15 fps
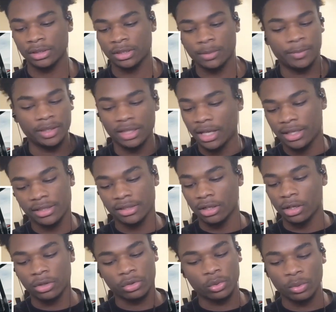It could be like his
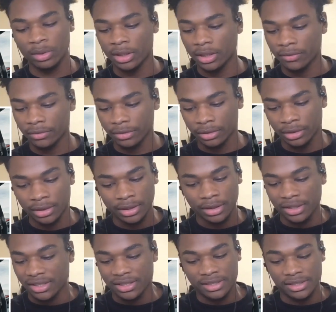uncle, whatever,
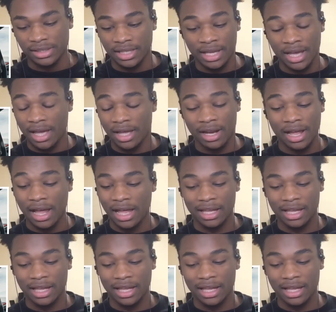his dad.